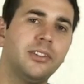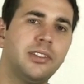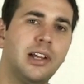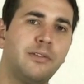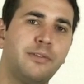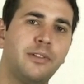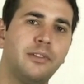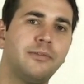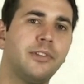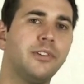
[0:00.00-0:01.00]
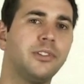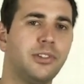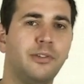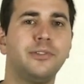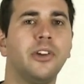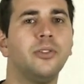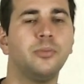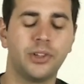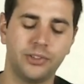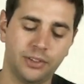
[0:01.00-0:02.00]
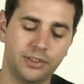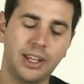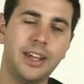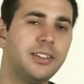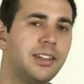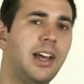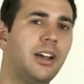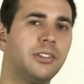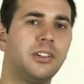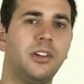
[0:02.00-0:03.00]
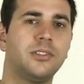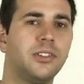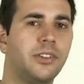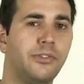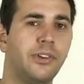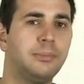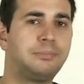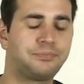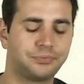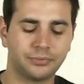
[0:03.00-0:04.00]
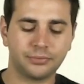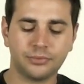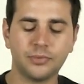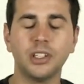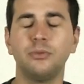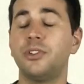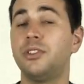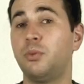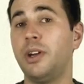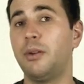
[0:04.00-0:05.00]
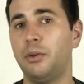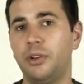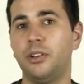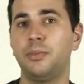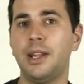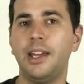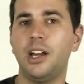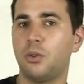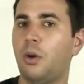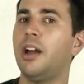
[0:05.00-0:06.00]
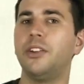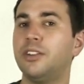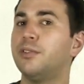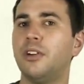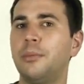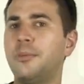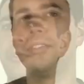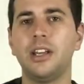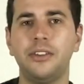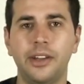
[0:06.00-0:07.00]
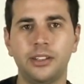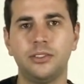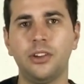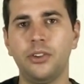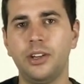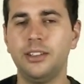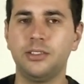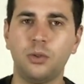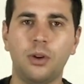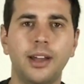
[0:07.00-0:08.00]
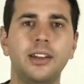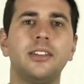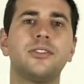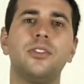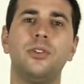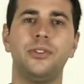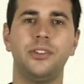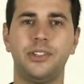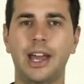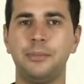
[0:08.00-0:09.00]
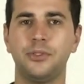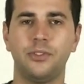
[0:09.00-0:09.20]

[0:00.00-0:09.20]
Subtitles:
yourself for a soft note because you're staying down close to the drum, which is where we want to play our quiet notes from. So our next note is quiet. It's called the tap